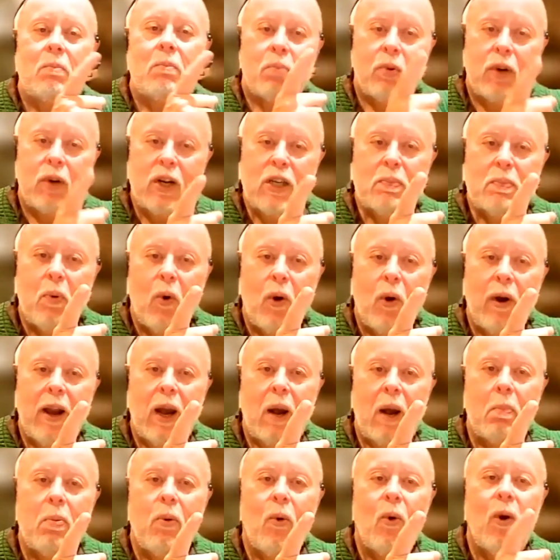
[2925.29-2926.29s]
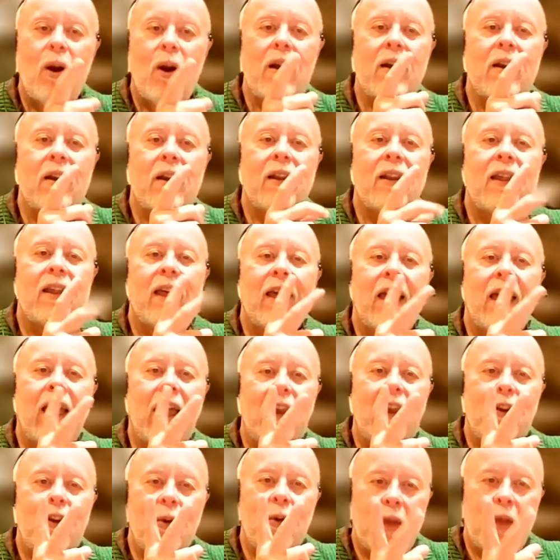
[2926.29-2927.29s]
Bridgeport Airport
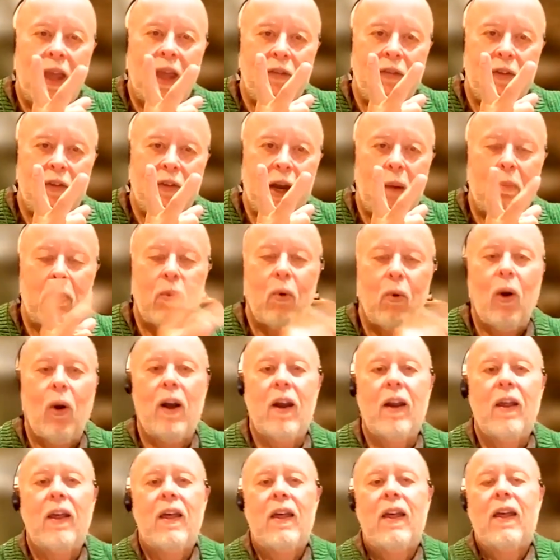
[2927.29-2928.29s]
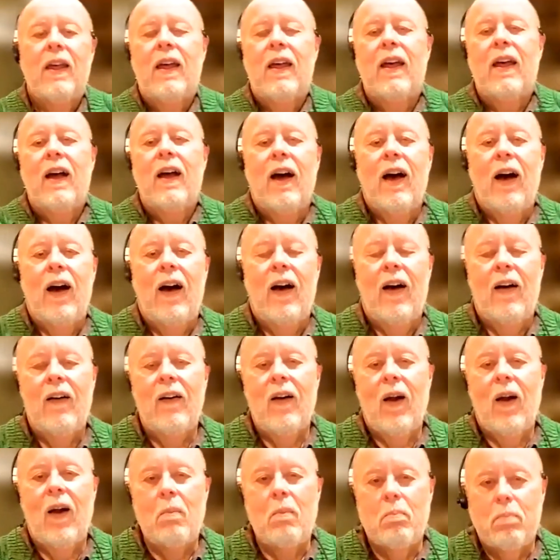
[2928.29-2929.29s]
and New Haven Airport uh,
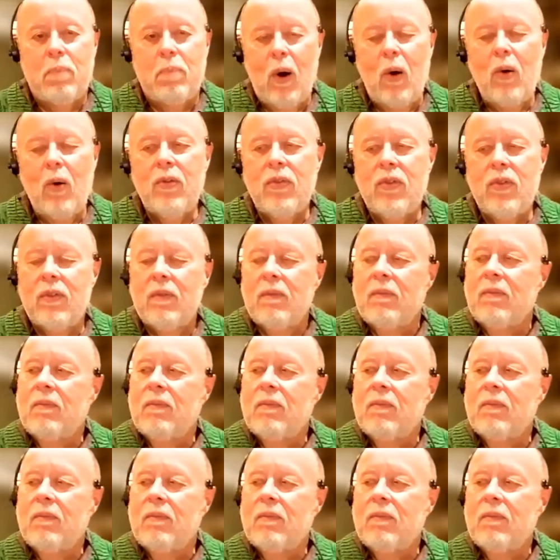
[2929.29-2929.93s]
are both